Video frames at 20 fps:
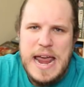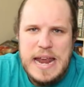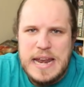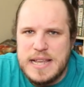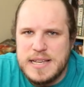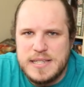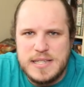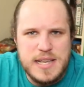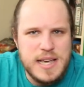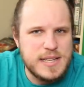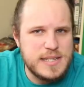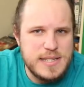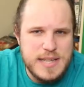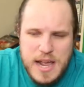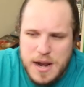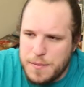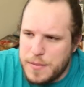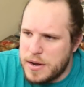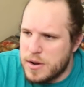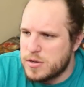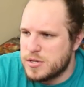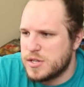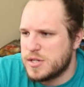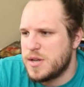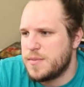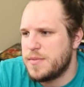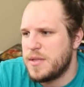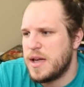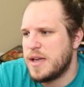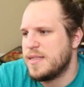86 centimeters or
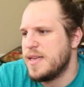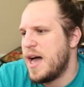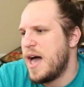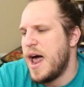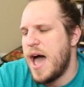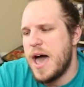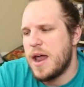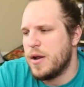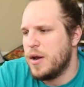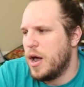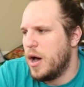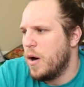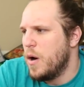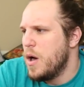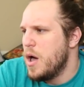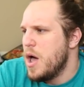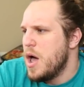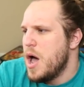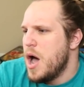something like that. I don't know.